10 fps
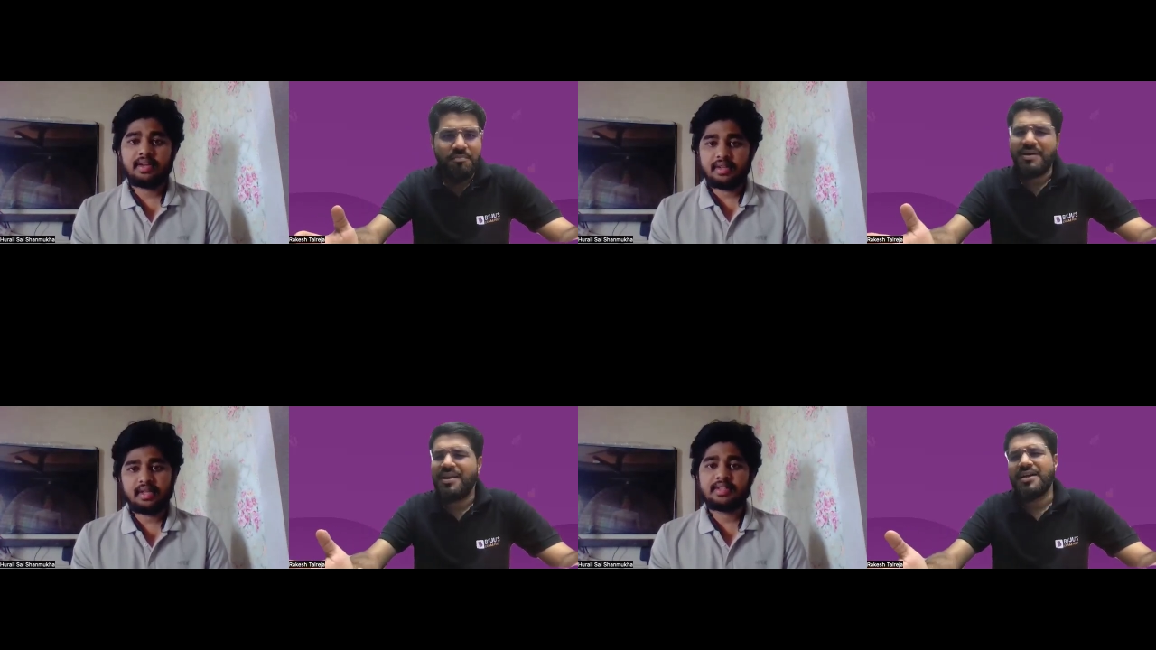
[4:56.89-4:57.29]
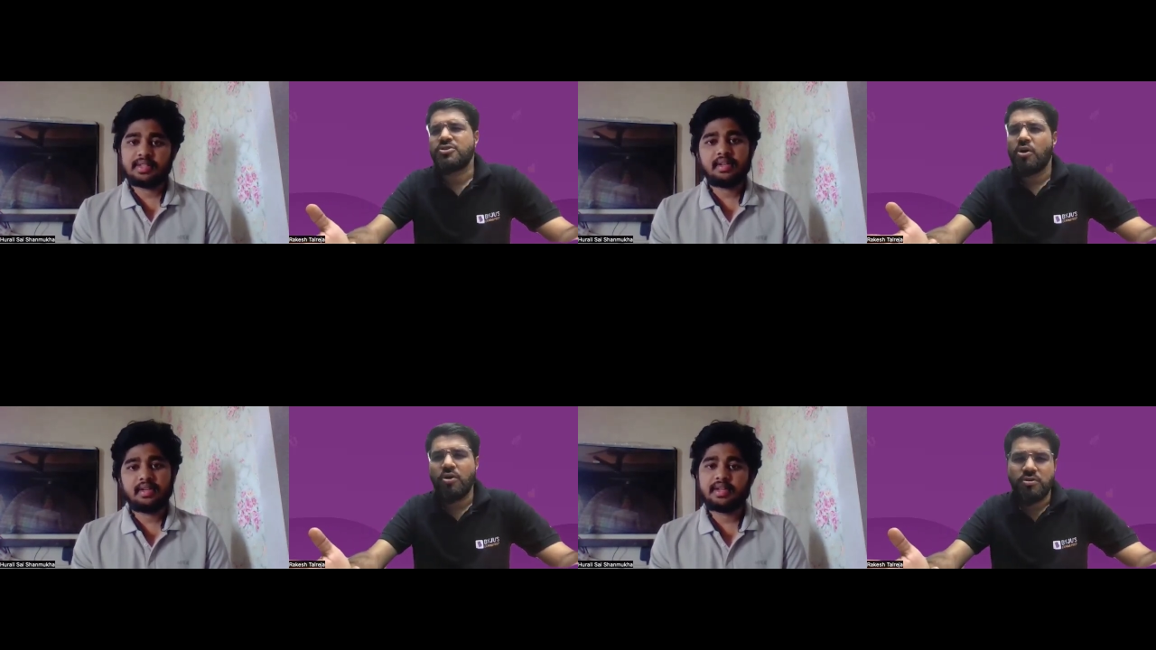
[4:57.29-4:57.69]
Speaker 1: but
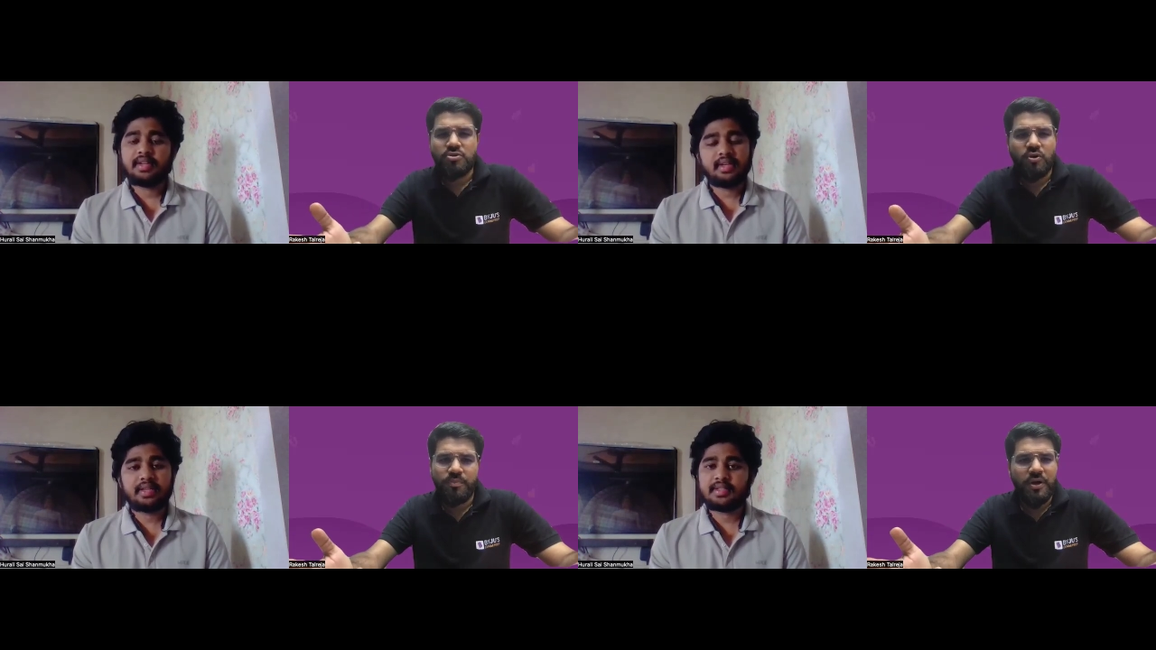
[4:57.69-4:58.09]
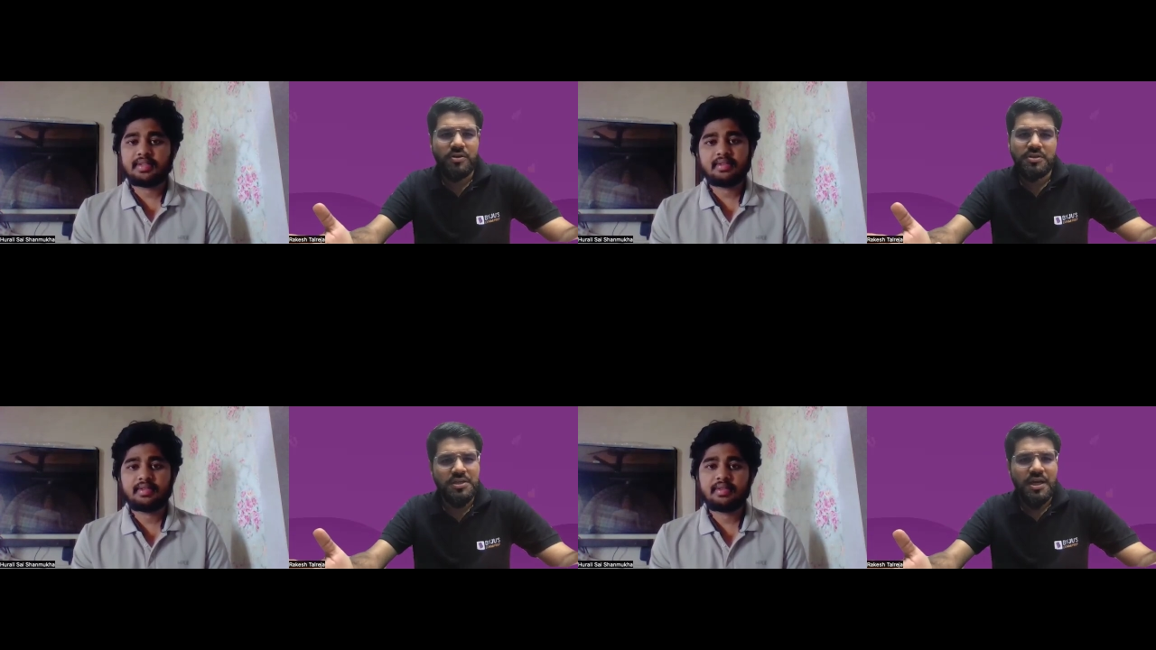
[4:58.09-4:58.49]
that's not also good, yes,
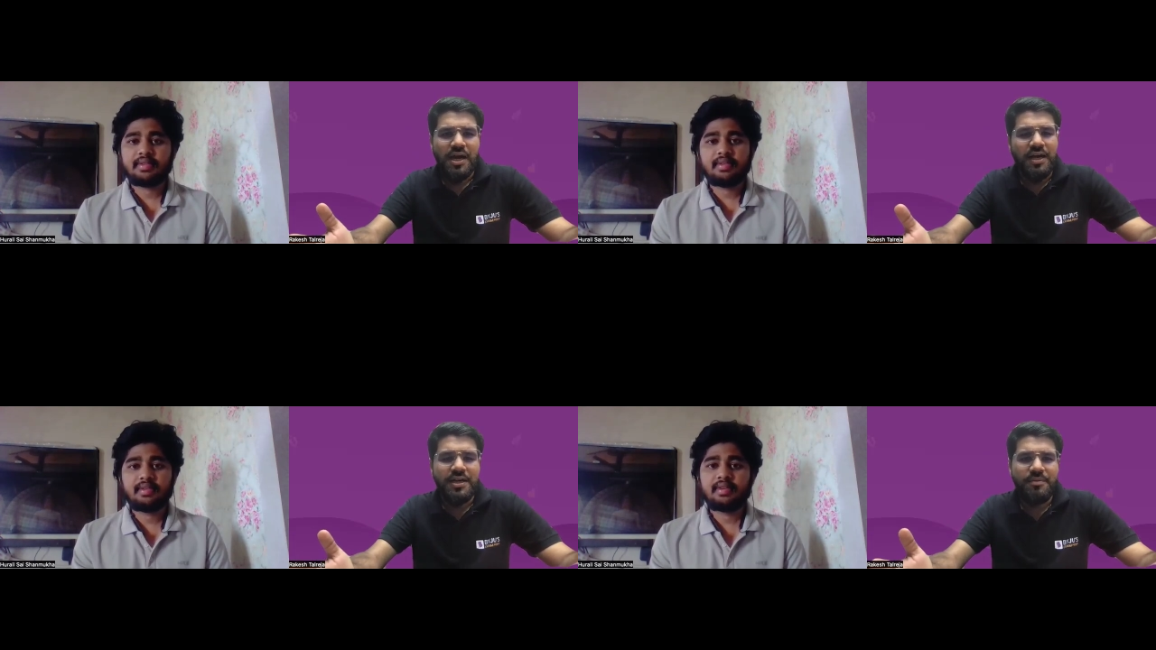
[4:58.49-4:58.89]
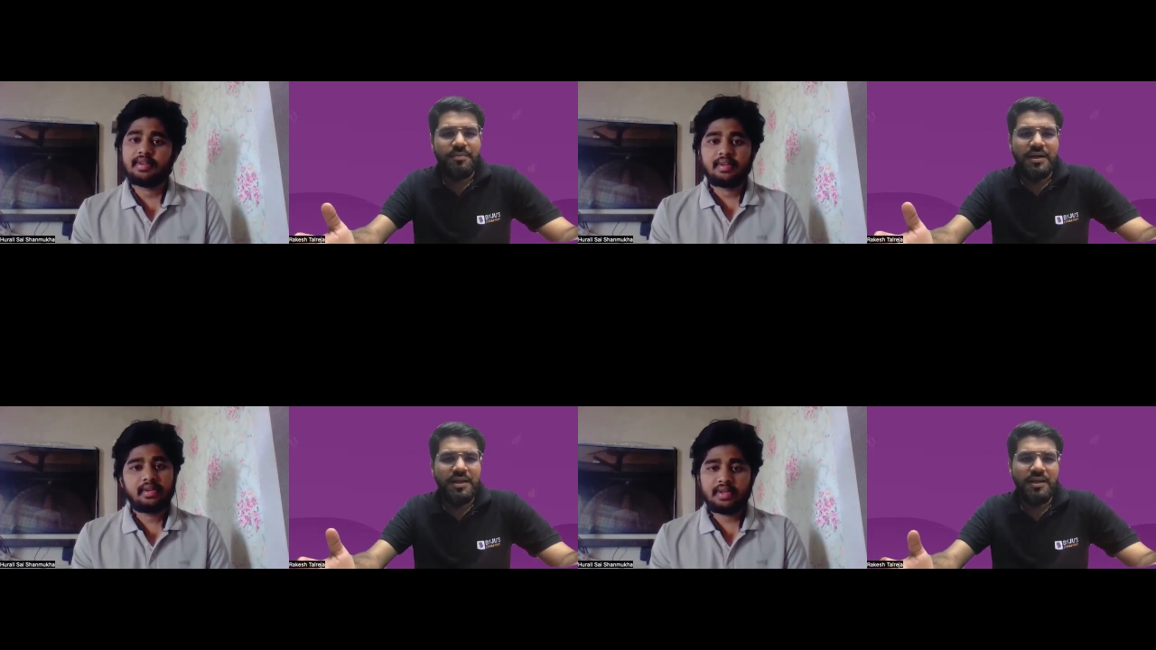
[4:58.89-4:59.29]
because
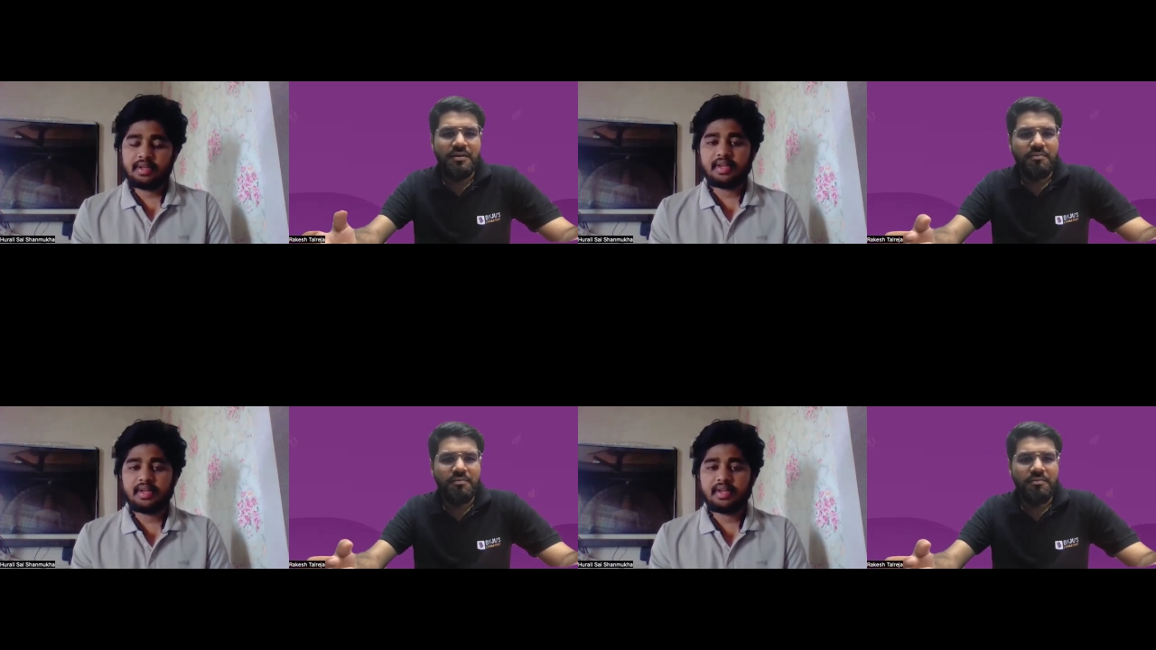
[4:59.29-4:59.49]
ultimately,